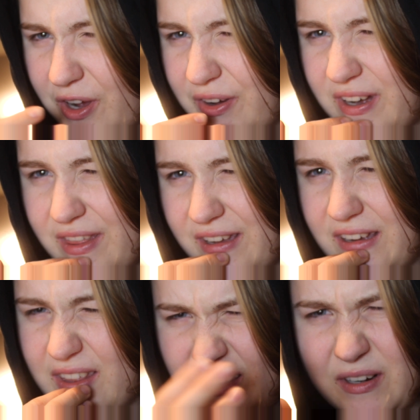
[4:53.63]
No, I think
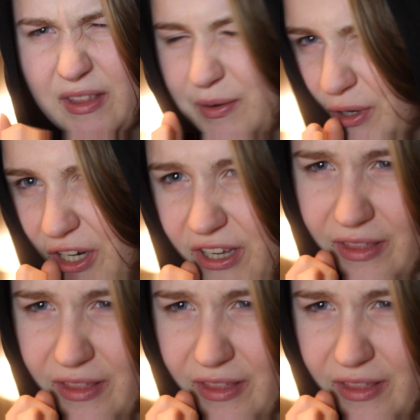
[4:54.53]
I think I think we're good.